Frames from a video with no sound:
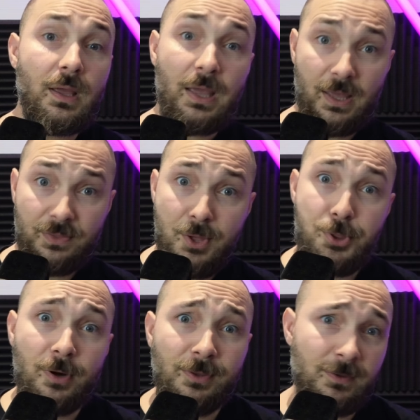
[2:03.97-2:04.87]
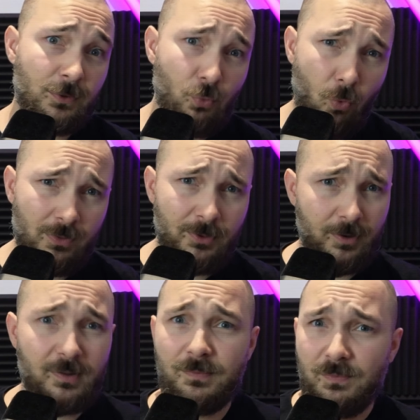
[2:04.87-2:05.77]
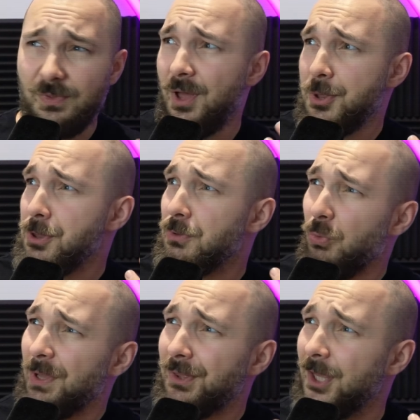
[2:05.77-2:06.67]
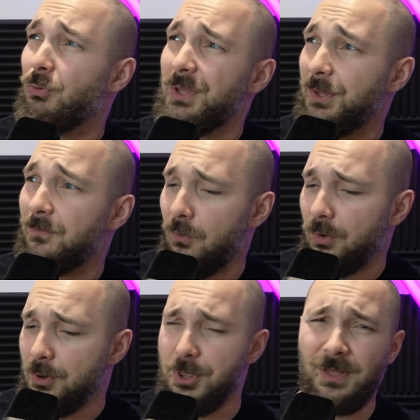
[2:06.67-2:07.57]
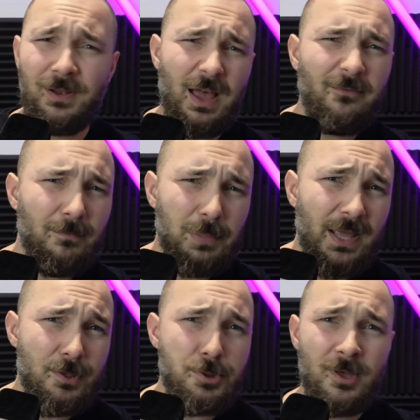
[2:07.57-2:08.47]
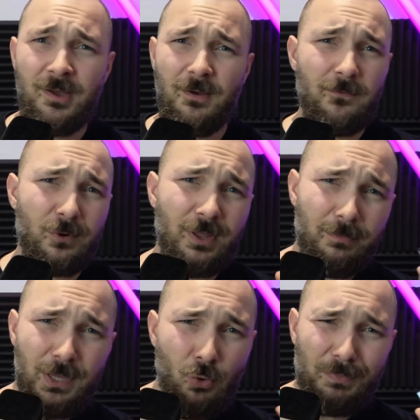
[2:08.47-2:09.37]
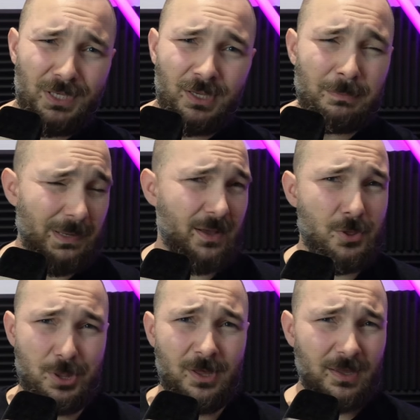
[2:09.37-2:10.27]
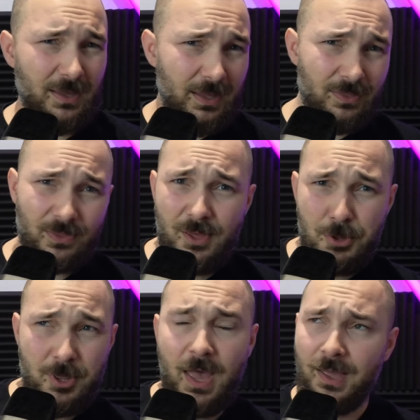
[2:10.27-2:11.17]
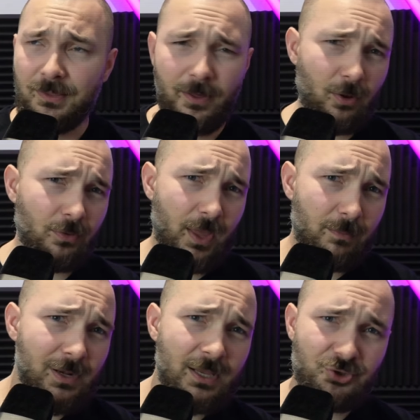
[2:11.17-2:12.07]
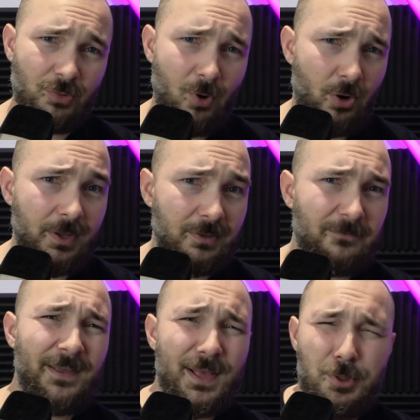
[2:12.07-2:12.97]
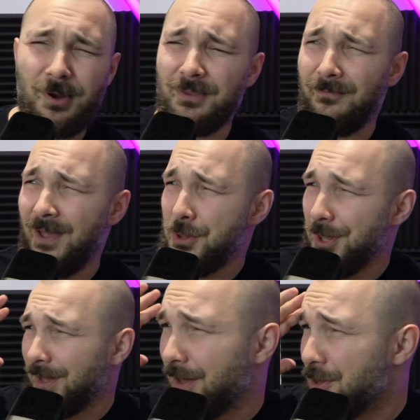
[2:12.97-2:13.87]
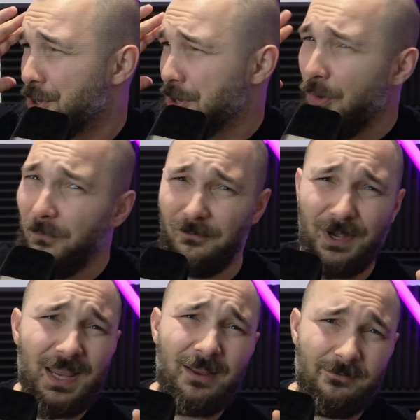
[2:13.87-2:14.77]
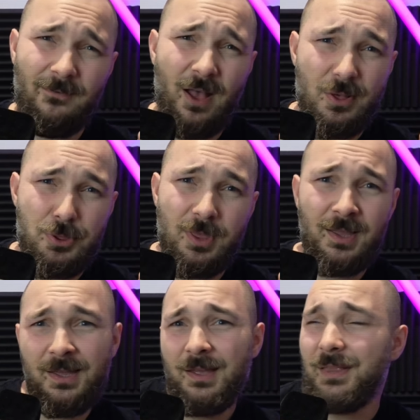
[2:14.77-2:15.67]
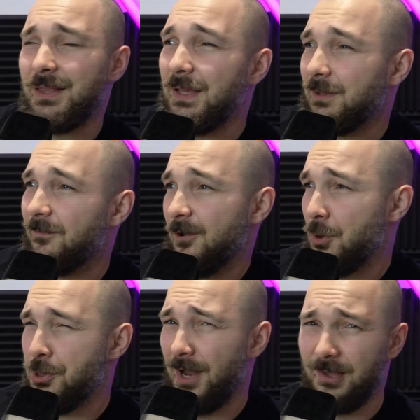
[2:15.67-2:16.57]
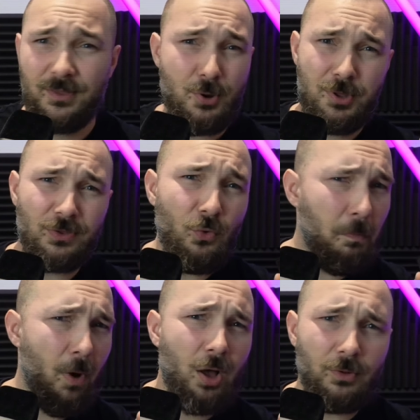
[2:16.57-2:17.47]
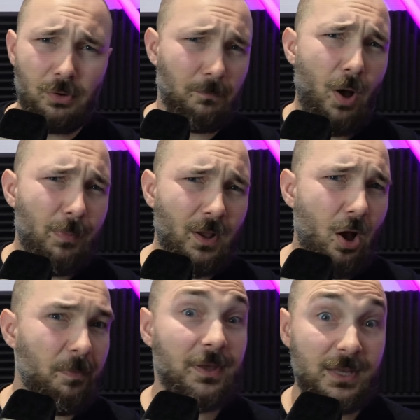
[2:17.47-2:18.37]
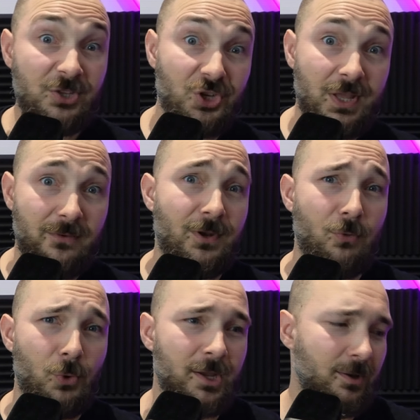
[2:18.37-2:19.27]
And I started to wonder, does 2024 still have a place for the Miyoo Mini? Because in this handheld emulation market, things are advancing so freaking fast that it feels like there's a new model popping up each and every week.